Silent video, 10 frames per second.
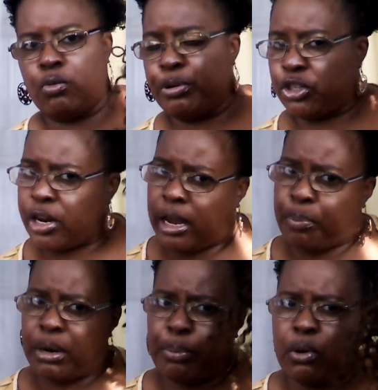you put your
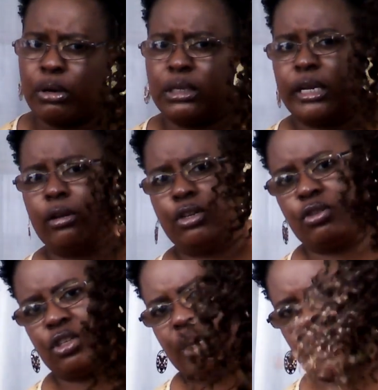hair up in a ponytail
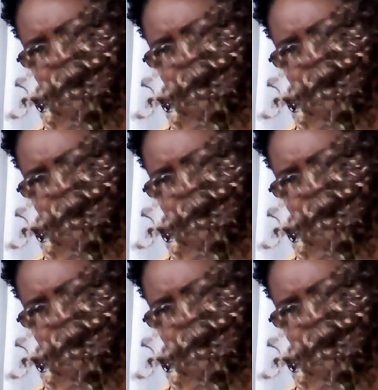and you just